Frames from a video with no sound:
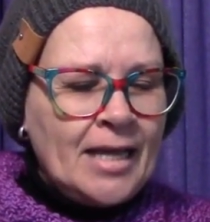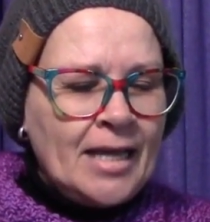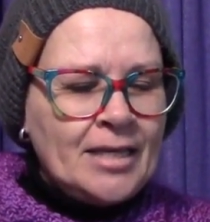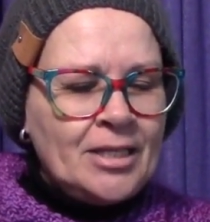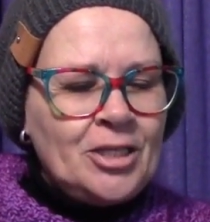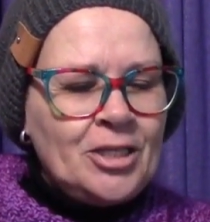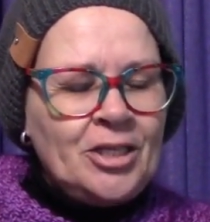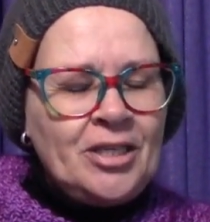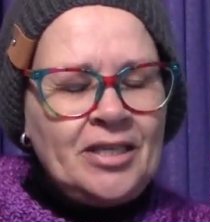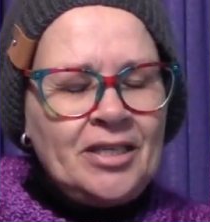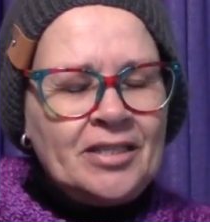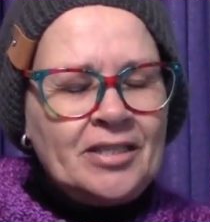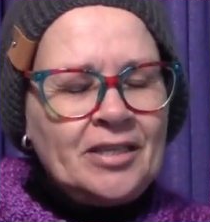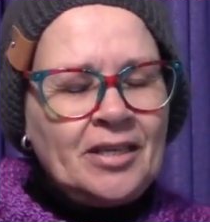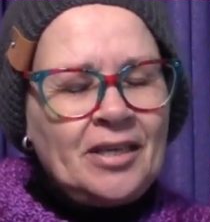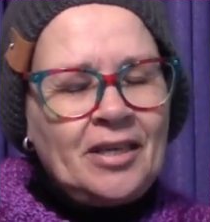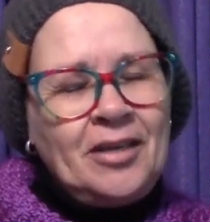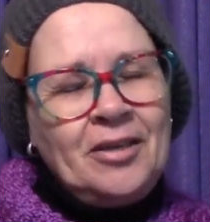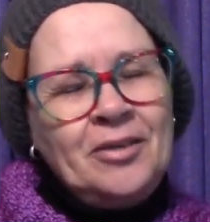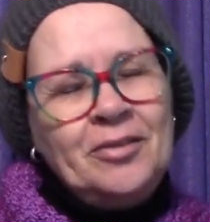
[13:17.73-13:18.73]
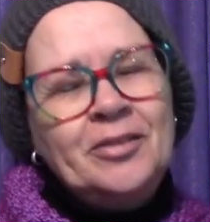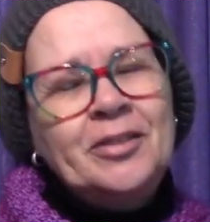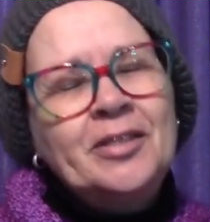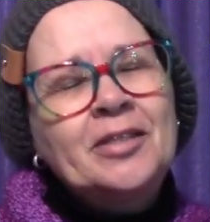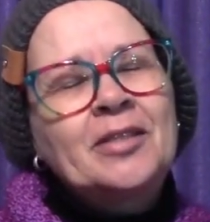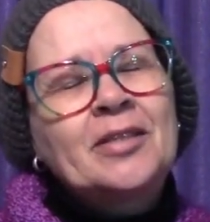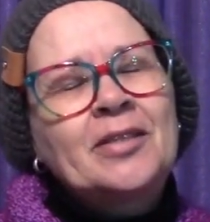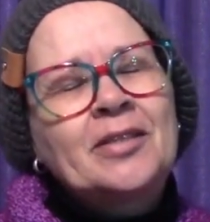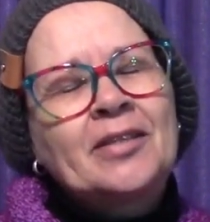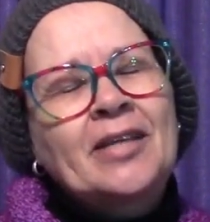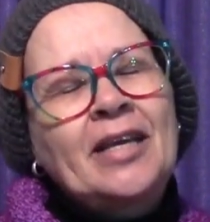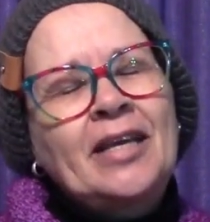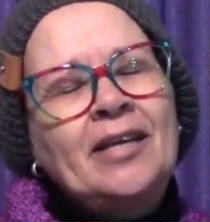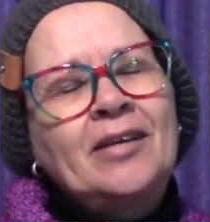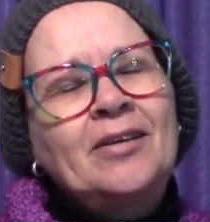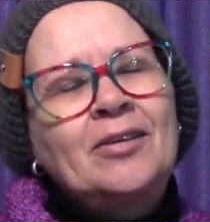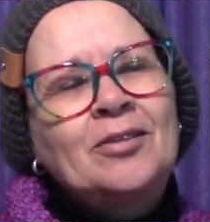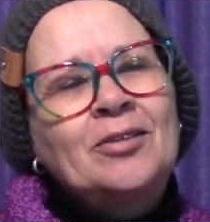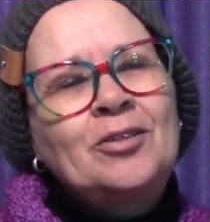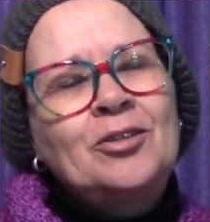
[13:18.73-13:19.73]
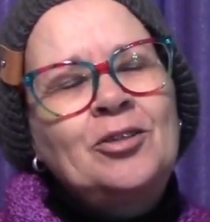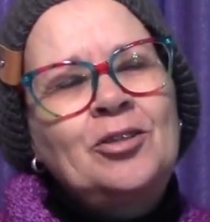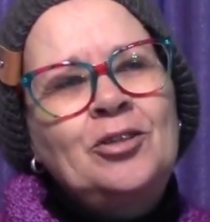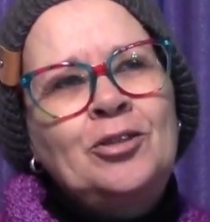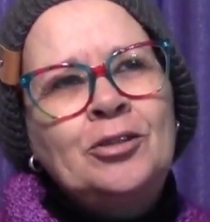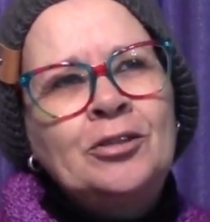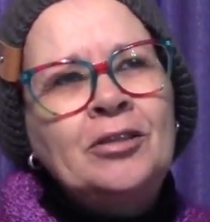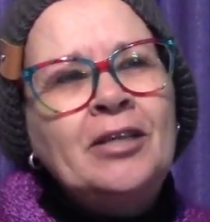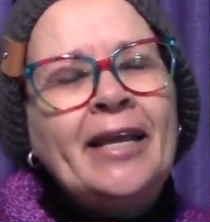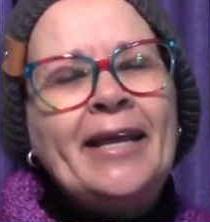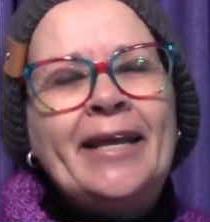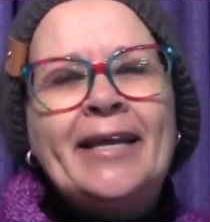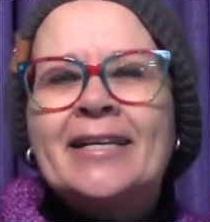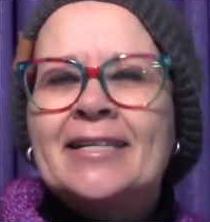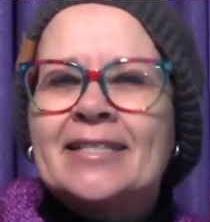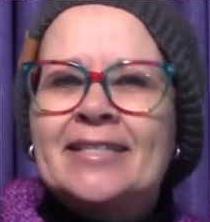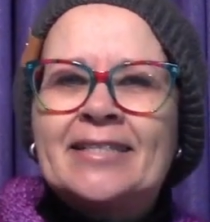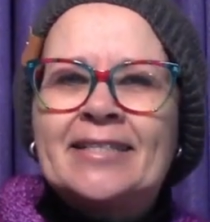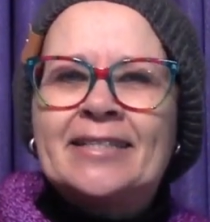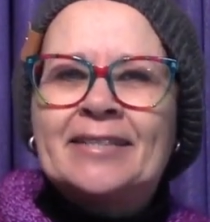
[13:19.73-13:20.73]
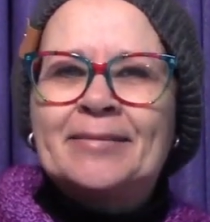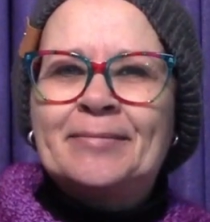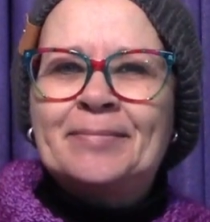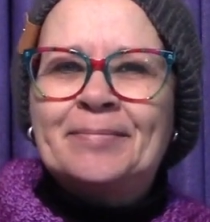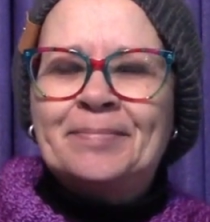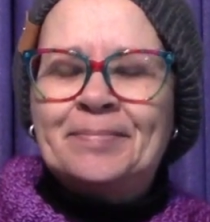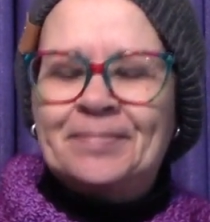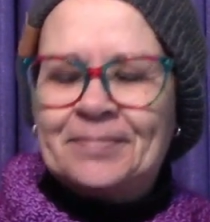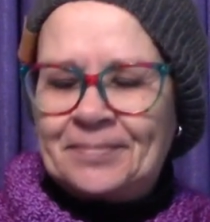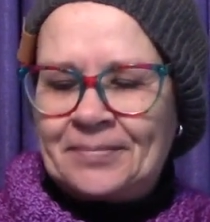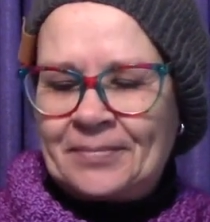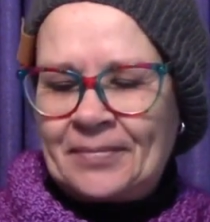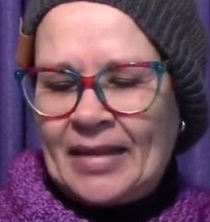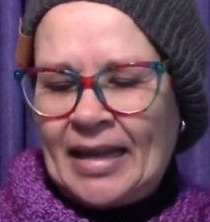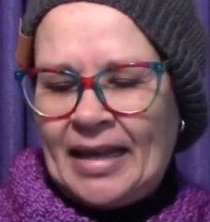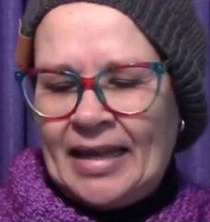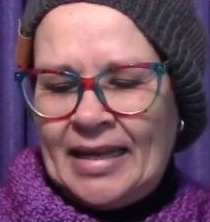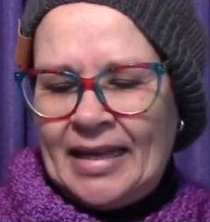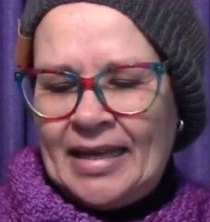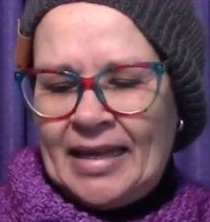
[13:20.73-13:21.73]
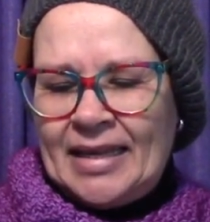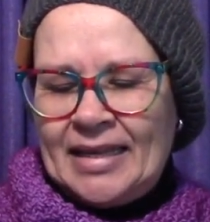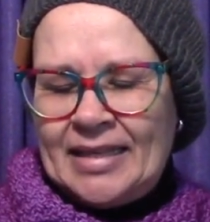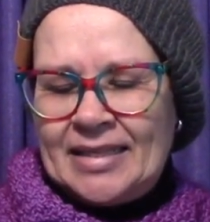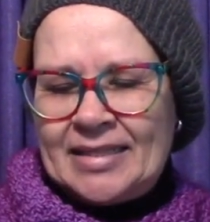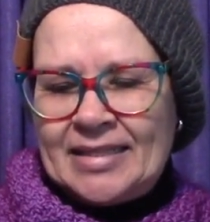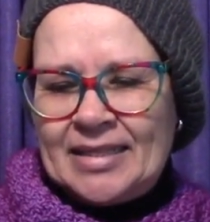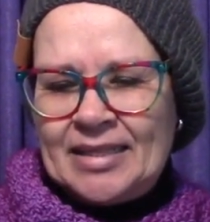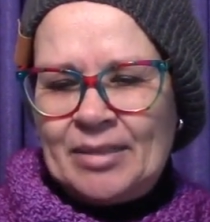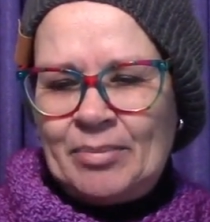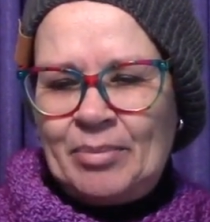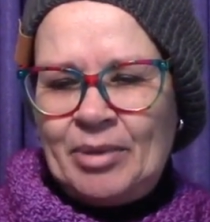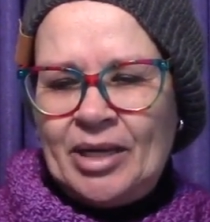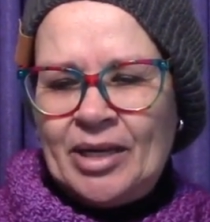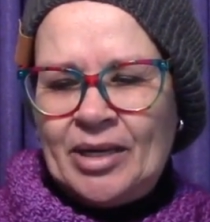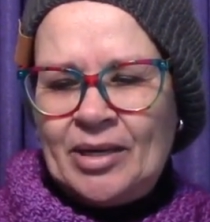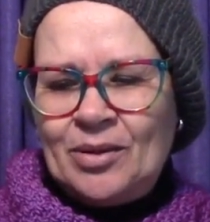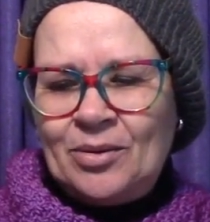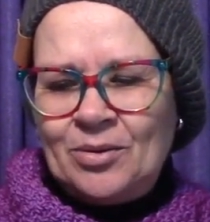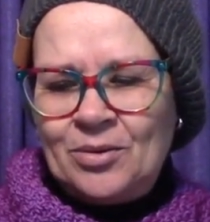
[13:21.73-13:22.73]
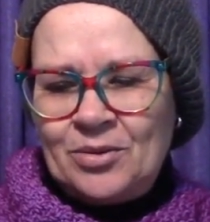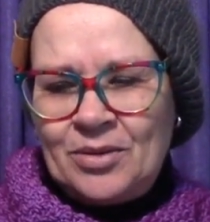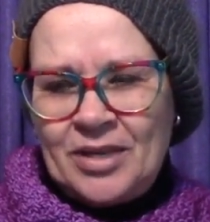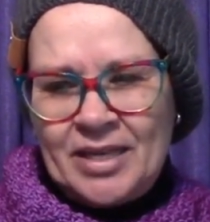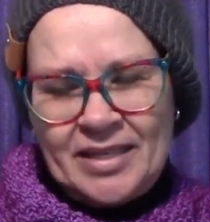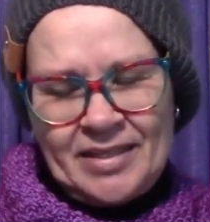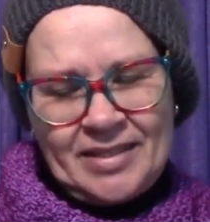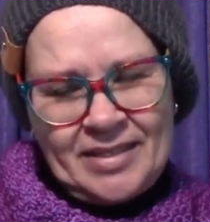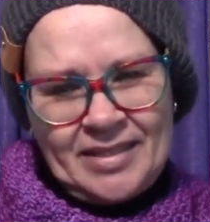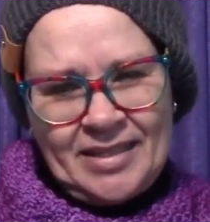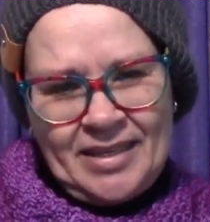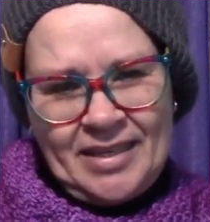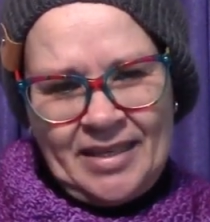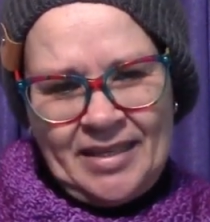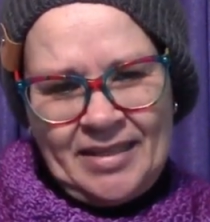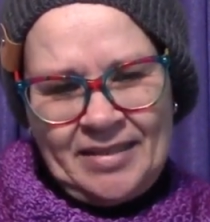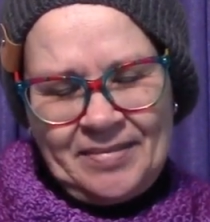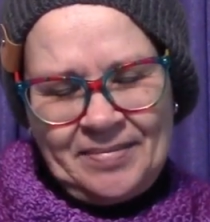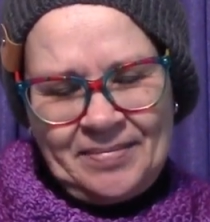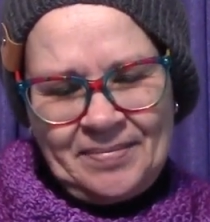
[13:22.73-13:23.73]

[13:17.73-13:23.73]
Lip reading: She is the cutest thing on two legs. It's going to be a glorious day.